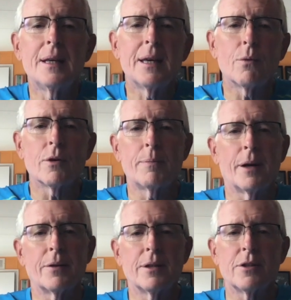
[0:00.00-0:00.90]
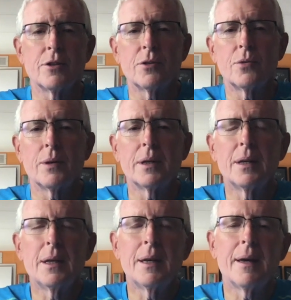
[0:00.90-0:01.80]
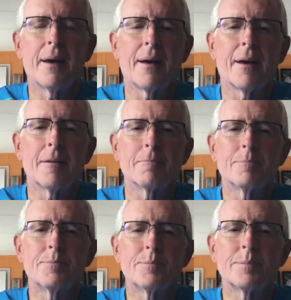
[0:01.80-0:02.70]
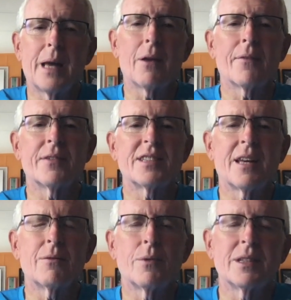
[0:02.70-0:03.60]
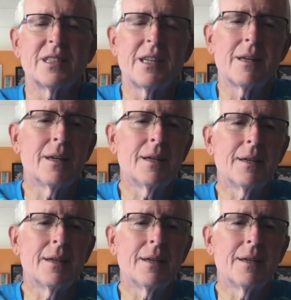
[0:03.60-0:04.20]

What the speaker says: we're better than you. And now all of a sudden we see